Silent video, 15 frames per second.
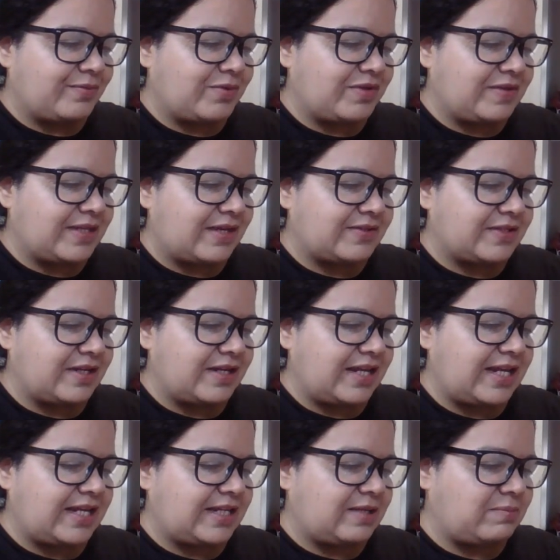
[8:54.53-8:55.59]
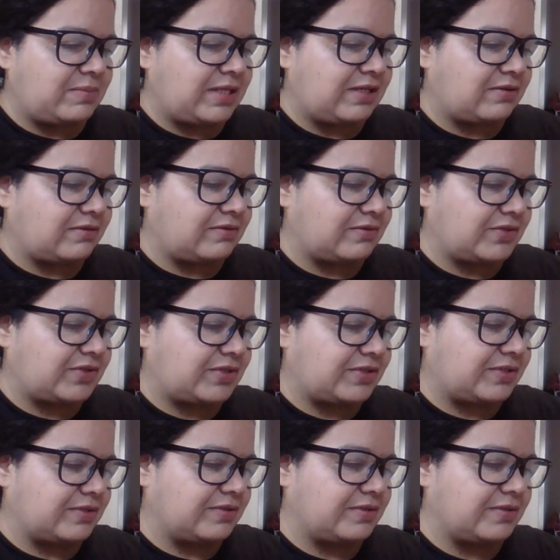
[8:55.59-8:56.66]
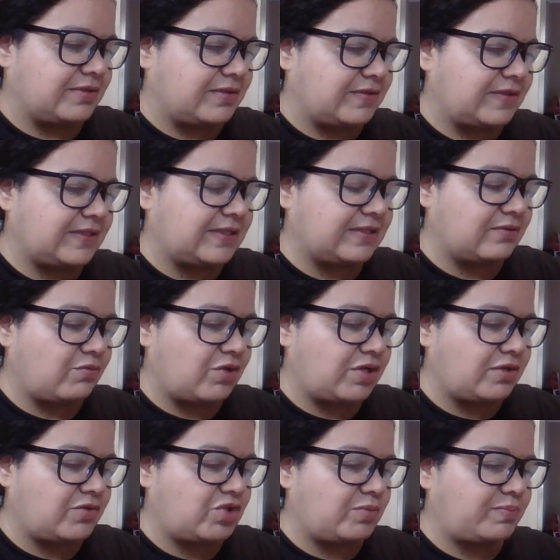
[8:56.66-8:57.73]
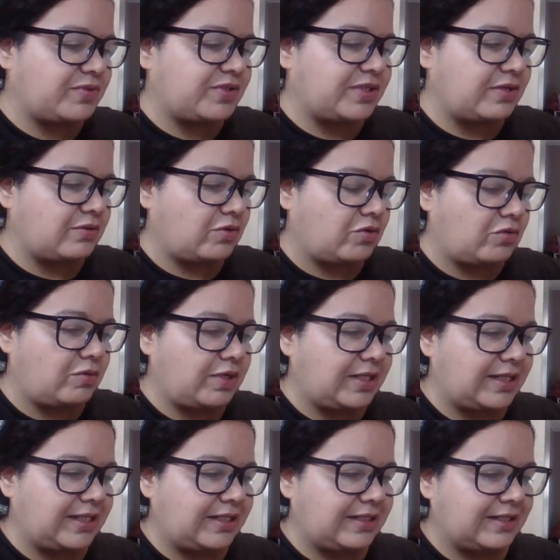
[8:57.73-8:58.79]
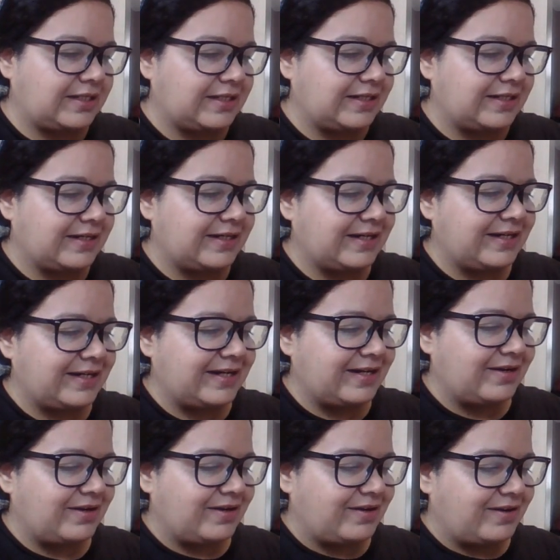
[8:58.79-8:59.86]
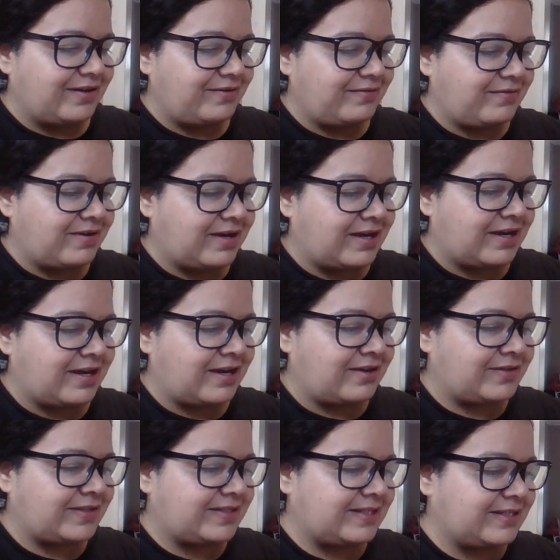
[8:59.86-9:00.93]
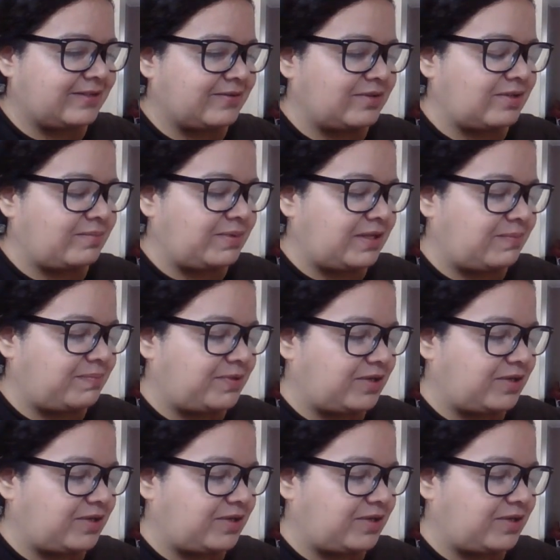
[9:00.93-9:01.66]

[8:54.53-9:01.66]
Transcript: 1,080 meters. This is a 100% acrylic. Wow, this is going to be